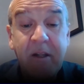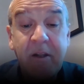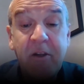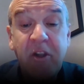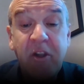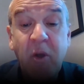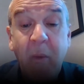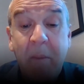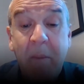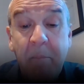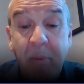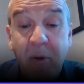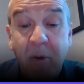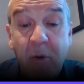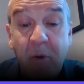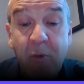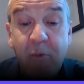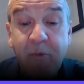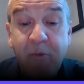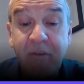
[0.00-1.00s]
to
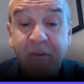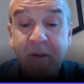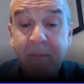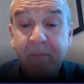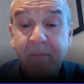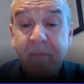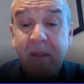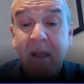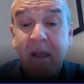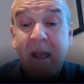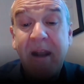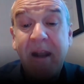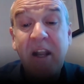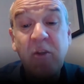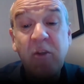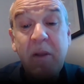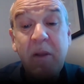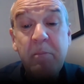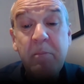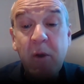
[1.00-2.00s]
improve, and as
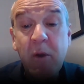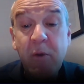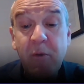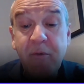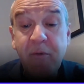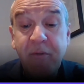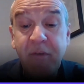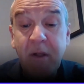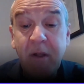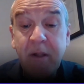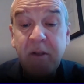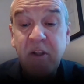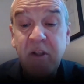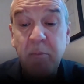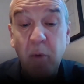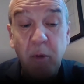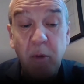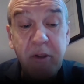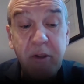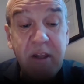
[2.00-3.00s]
we move to
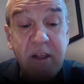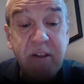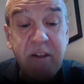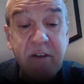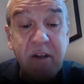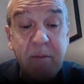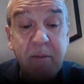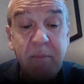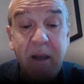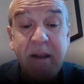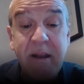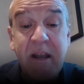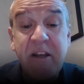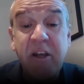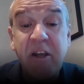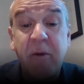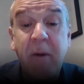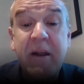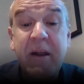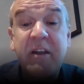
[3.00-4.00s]
more system and
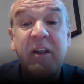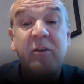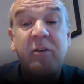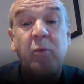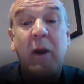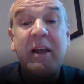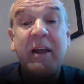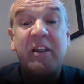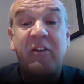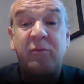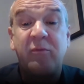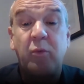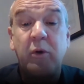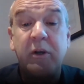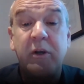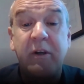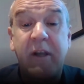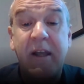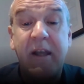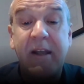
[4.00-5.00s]
integrated ways of
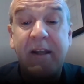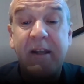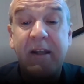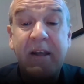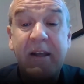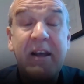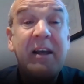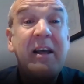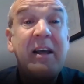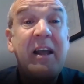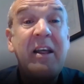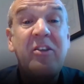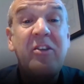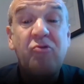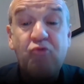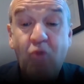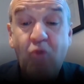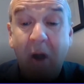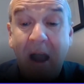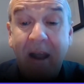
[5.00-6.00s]
working, it's
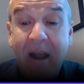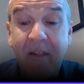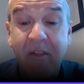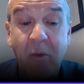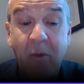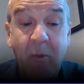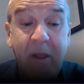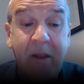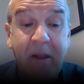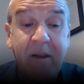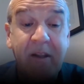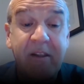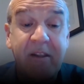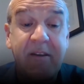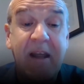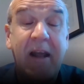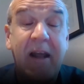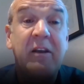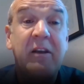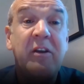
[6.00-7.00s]
right that we
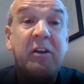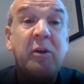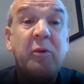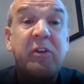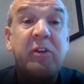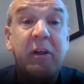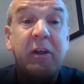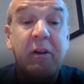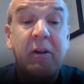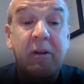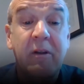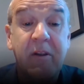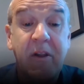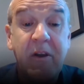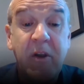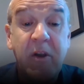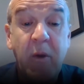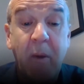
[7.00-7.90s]
understand new skills and new